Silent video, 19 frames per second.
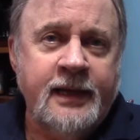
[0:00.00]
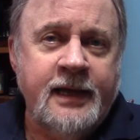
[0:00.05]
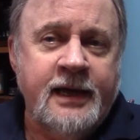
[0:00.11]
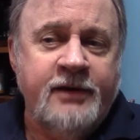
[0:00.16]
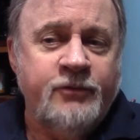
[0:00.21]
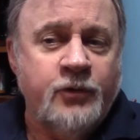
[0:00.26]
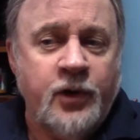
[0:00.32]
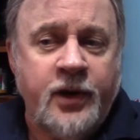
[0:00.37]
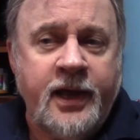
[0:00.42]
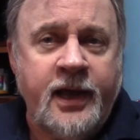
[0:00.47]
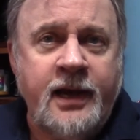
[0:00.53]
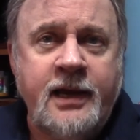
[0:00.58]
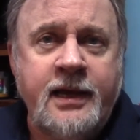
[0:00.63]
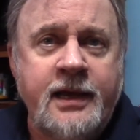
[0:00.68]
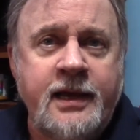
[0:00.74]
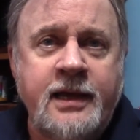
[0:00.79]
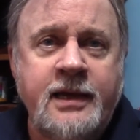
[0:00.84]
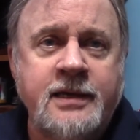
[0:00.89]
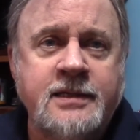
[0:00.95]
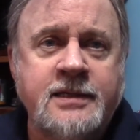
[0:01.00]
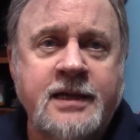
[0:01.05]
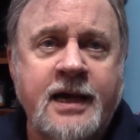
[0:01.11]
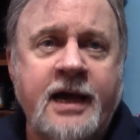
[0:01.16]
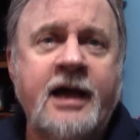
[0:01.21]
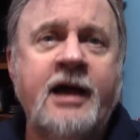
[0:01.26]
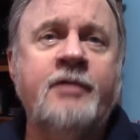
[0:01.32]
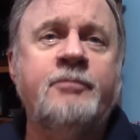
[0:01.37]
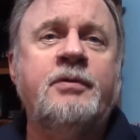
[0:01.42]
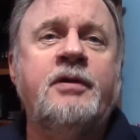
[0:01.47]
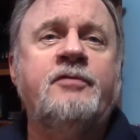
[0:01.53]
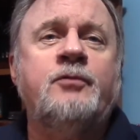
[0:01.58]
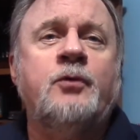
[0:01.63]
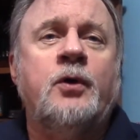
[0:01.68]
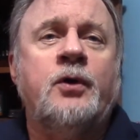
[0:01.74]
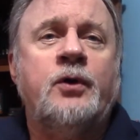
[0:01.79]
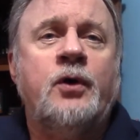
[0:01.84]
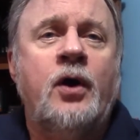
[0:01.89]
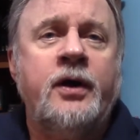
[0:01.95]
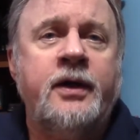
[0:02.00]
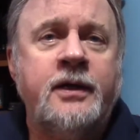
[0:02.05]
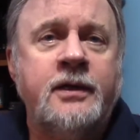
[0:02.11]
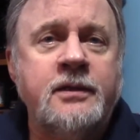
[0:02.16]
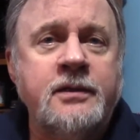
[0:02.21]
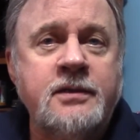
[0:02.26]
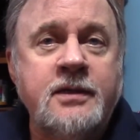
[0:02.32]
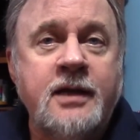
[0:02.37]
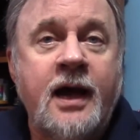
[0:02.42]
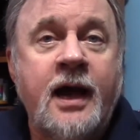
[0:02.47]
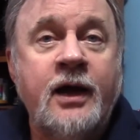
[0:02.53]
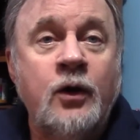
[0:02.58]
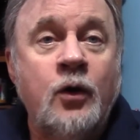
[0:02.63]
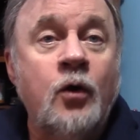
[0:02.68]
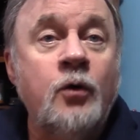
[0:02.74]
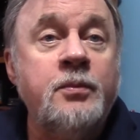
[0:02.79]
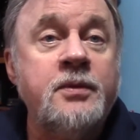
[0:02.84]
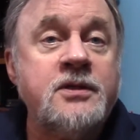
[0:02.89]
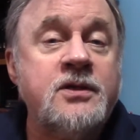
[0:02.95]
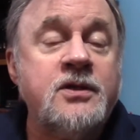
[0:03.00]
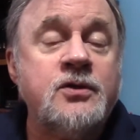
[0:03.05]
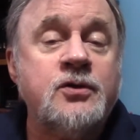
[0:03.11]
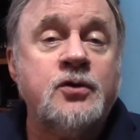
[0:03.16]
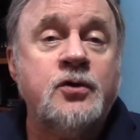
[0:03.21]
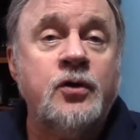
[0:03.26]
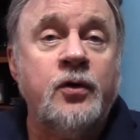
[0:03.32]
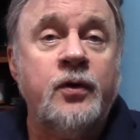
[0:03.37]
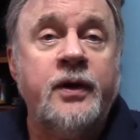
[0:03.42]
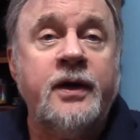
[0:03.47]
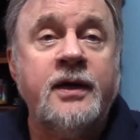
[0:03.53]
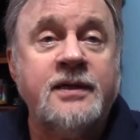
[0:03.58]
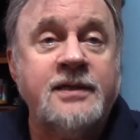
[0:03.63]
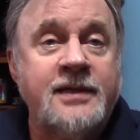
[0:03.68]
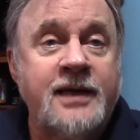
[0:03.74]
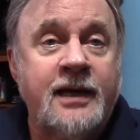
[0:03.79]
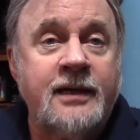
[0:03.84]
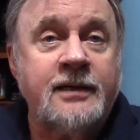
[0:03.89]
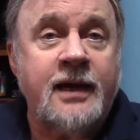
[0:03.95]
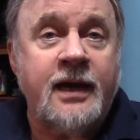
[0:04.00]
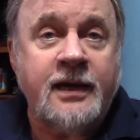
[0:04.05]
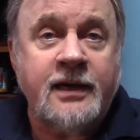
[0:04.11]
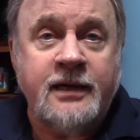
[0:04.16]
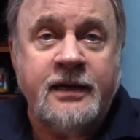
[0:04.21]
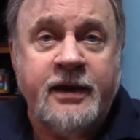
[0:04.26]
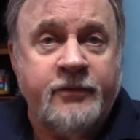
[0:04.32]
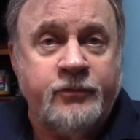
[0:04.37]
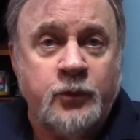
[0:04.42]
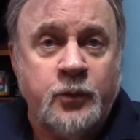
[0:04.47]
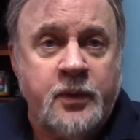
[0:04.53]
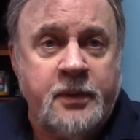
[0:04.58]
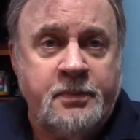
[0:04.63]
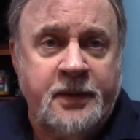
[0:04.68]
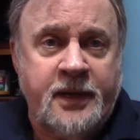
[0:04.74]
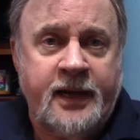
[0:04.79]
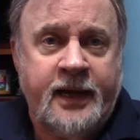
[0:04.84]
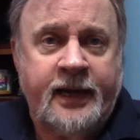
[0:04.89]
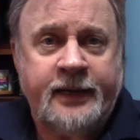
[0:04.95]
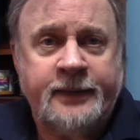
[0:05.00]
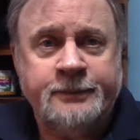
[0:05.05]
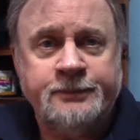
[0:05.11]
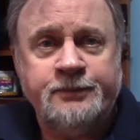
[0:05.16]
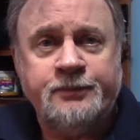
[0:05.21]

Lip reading: For any ease I have before an audience, I owe Mrs. Curry a debt I can never repay.